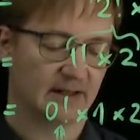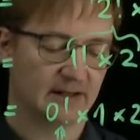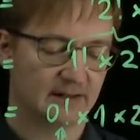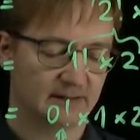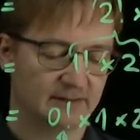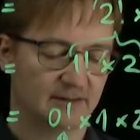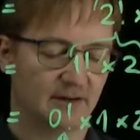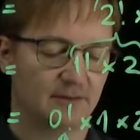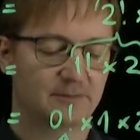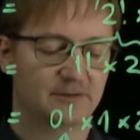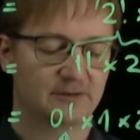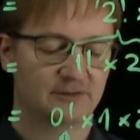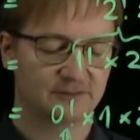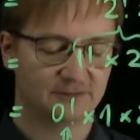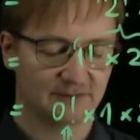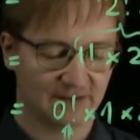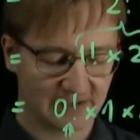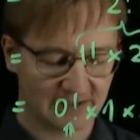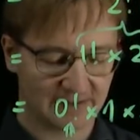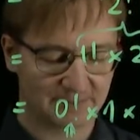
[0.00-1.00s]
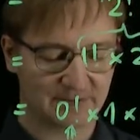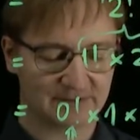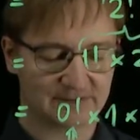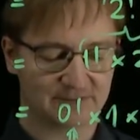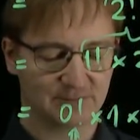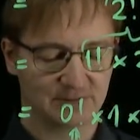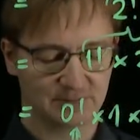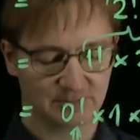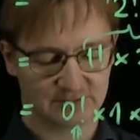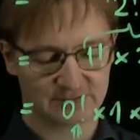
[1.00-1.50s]
number of the
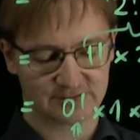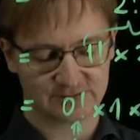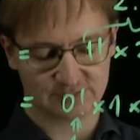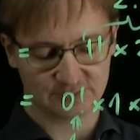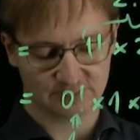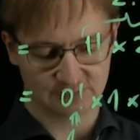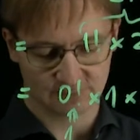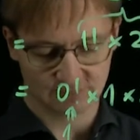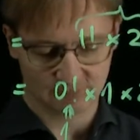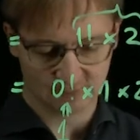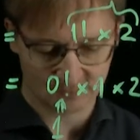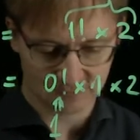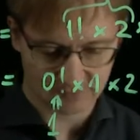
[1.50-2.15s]
element we want to